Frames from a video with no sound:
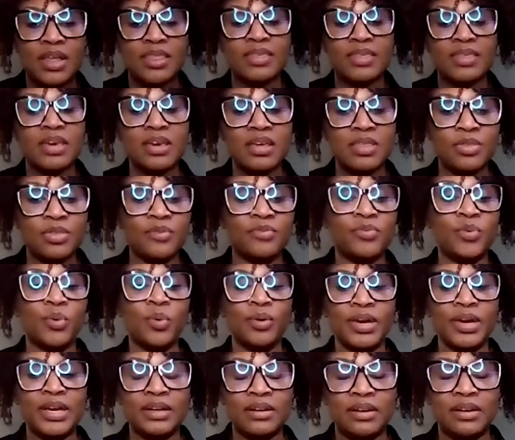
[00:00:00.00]
the
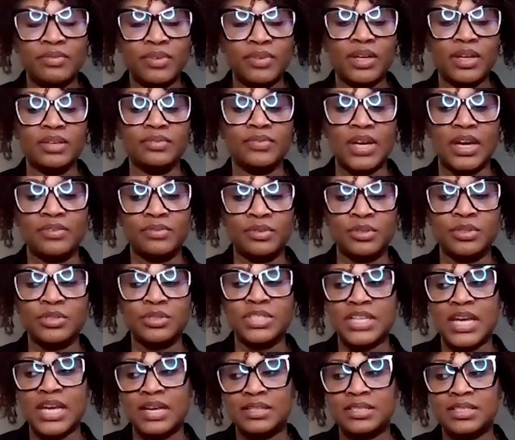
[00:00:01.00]
void of ever
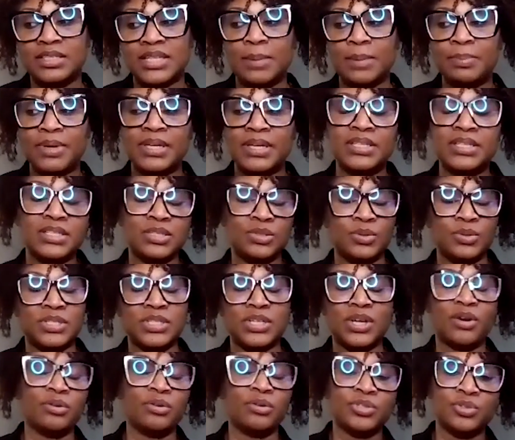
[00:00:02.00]
stepping into a
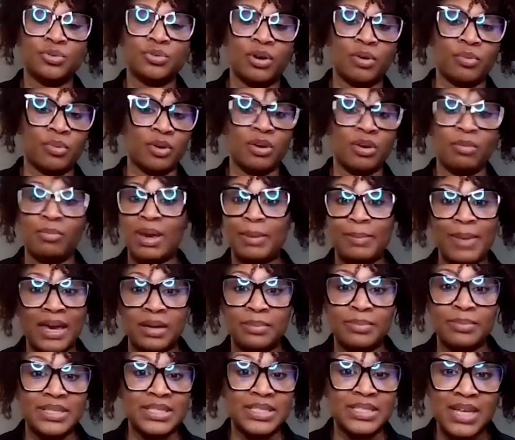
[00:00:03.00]
territory where you may make
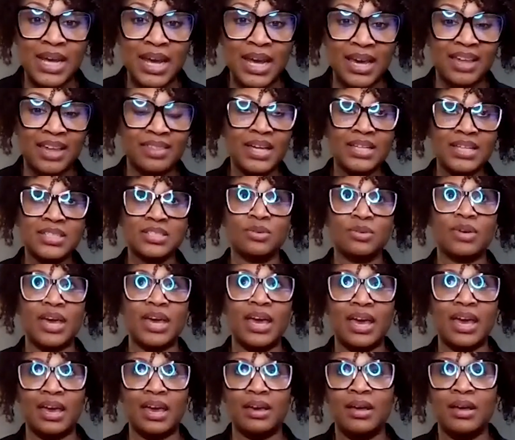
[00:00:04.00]
a mistake. And that's
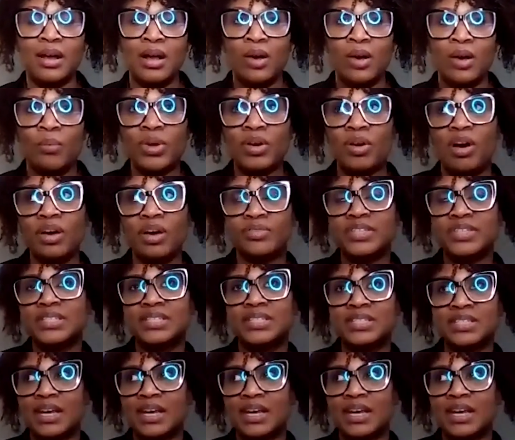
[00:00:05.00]
okay. We often